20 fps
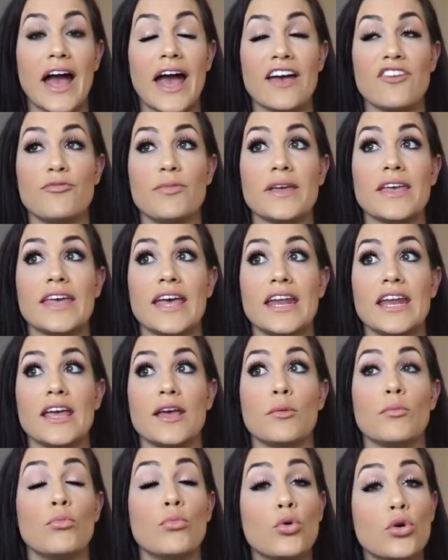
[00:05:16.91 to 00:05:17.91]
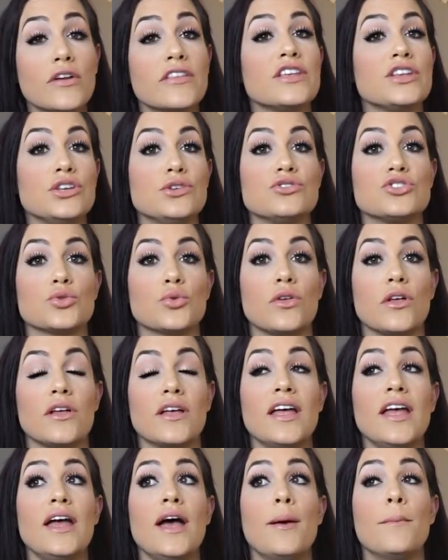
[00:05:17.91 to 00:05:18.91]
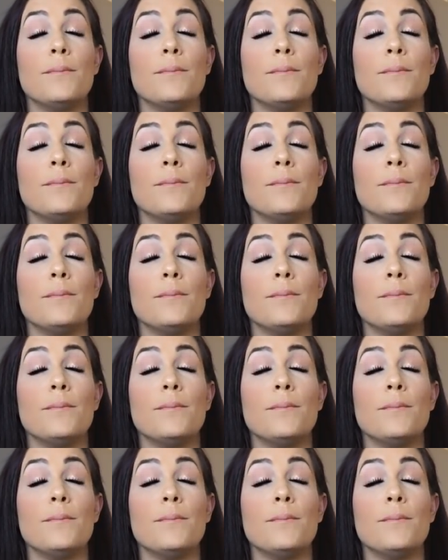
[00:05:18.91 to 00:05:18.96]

I've been getting more than usual